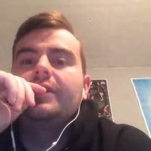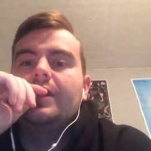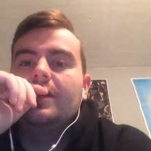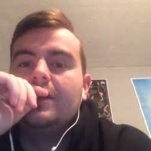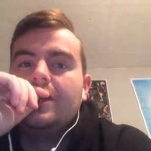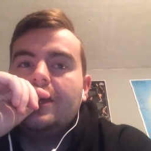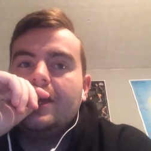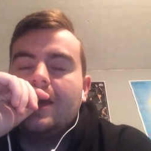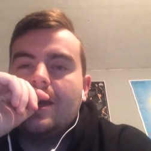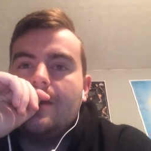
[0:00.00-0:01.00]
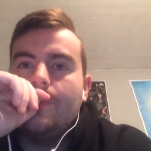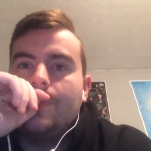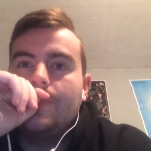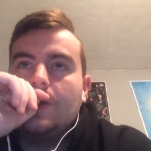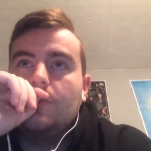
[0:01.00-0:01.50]
yeah. Um,
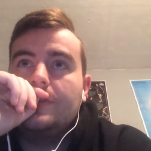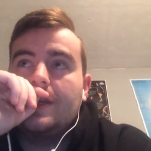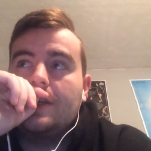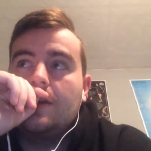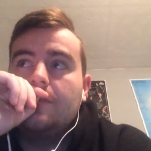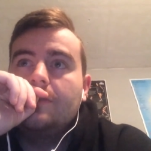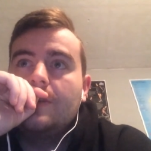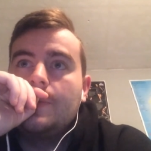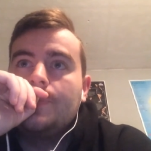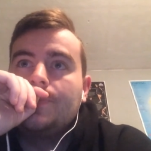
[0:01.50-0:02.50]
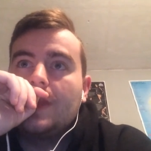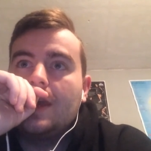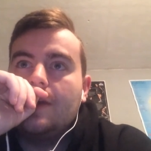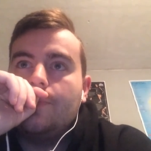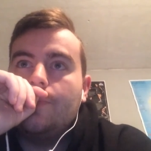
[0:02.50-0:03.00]
I will take off.
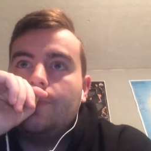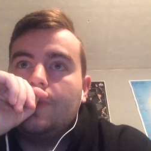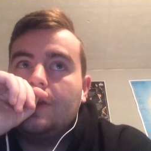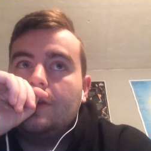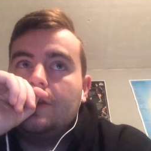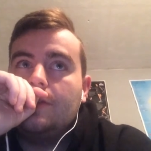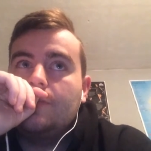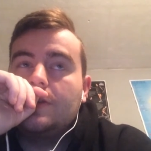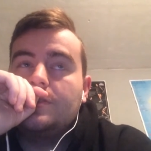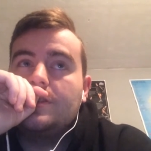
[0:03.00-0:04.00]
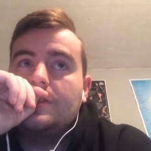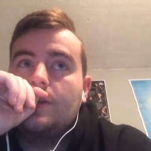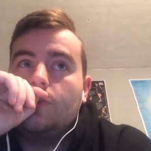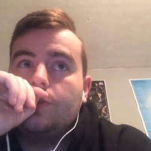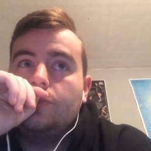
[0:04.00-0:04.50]
Um, because this, I
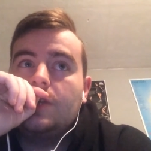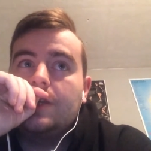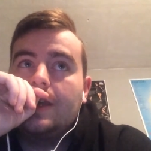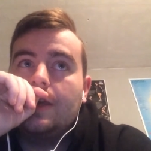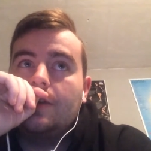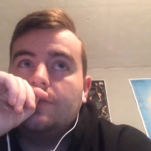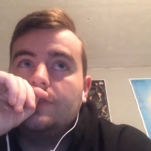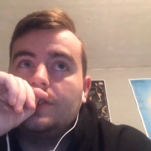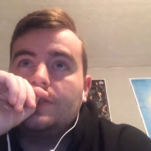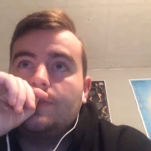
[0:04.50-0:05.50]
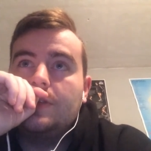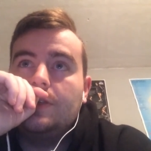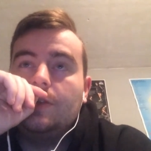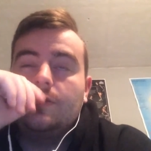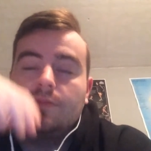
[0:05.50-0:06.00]
will try and get obviously as
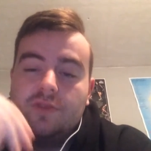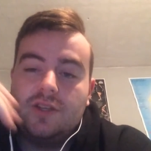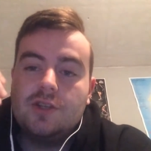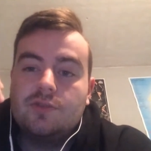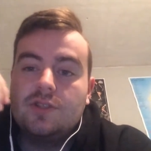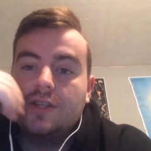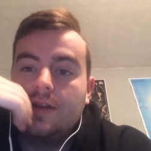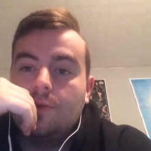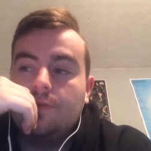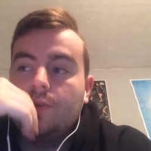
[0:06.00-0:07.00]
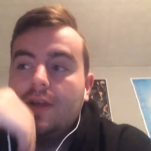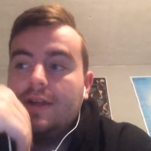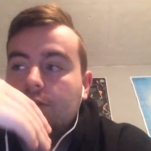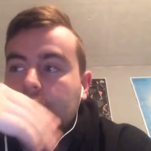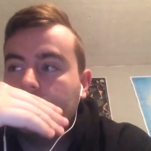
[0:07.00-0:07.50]
many videos as I come over,
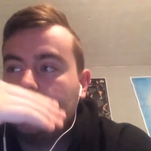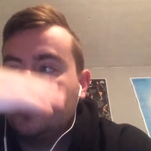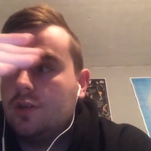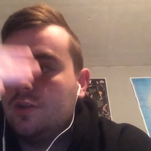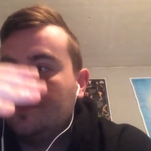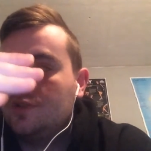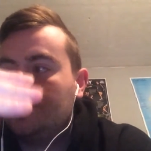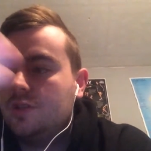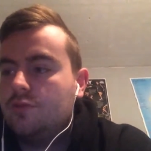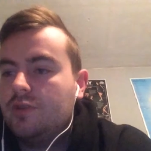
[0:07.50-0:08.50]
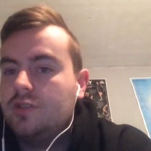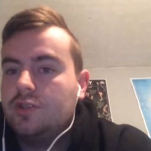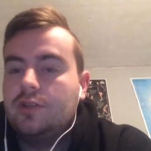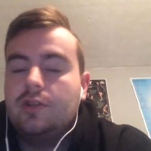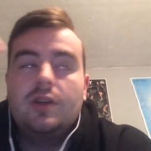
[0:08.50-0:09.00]
I'm going to start obviously
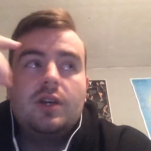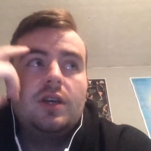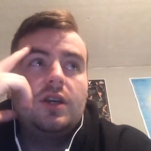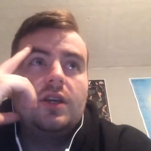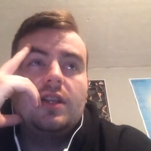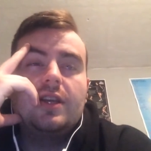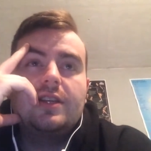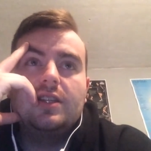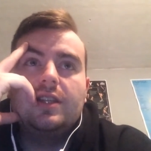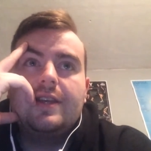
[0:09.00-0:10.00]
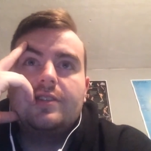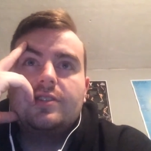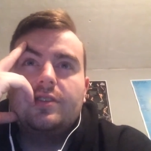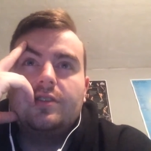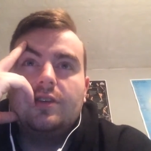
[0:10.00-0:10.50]
arranging like a
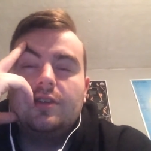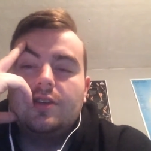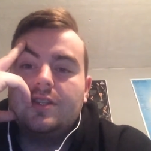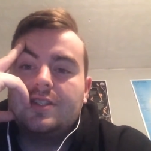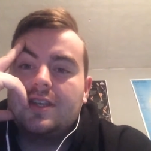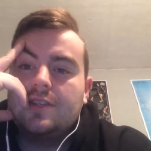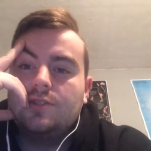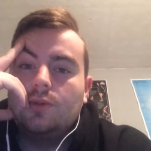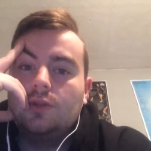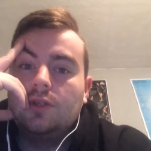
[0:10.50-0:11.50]
list and a, and a schedule.